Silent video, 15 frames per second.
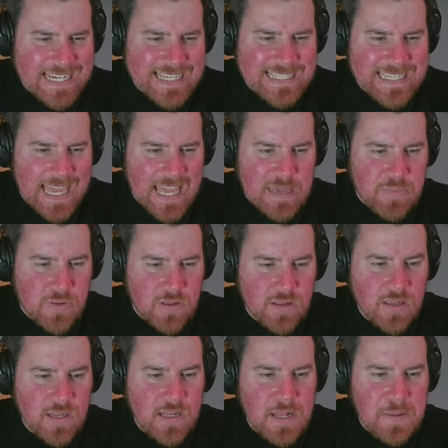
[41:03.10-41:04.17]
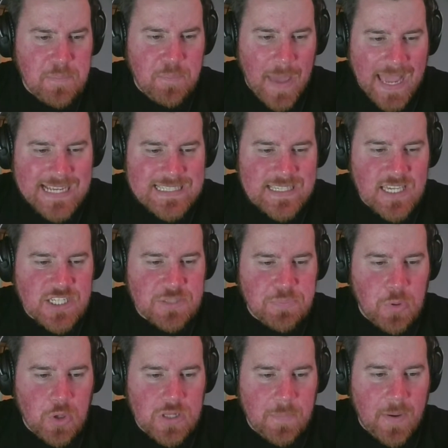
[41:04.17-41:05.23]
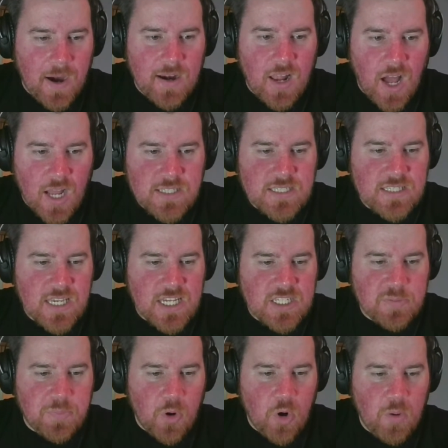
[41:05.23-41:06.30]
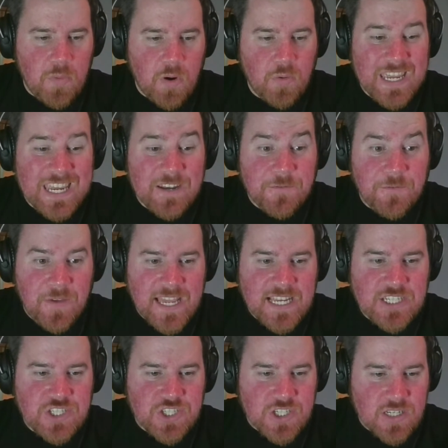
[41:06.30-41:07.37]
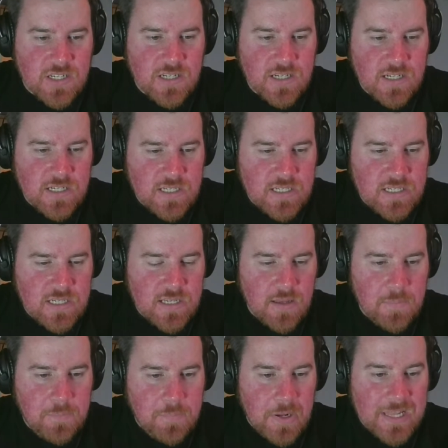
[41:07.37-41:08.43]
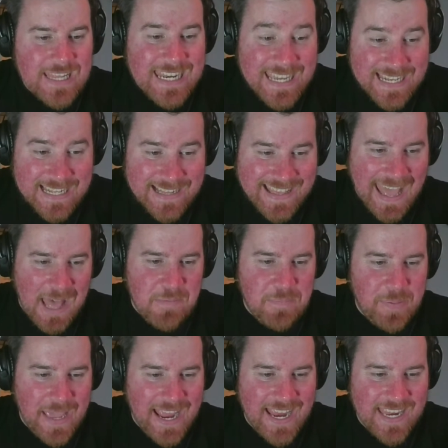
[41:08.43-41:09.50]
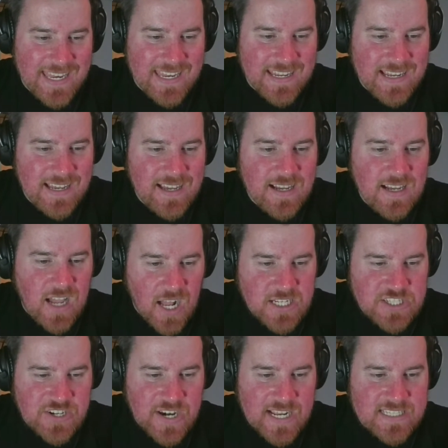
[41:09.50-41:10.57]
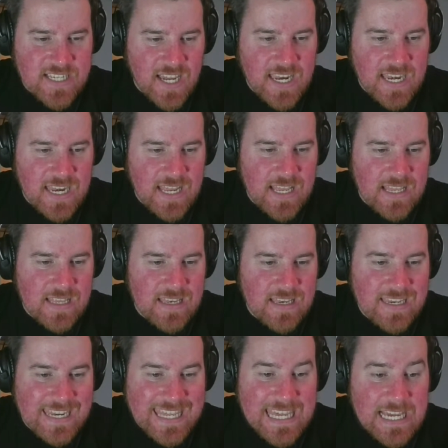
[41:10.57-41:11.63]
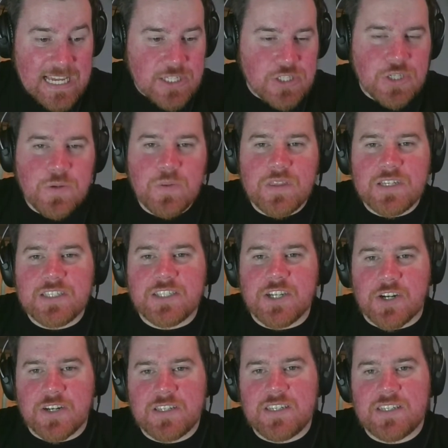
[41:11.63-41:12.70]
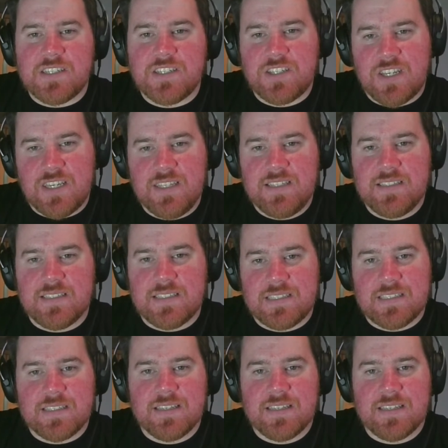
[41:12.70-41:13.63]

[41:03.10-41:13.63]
table, backstage pull-apart, on-stage promo, invasion, political campaign, contract signing, leak to the dirt sheets.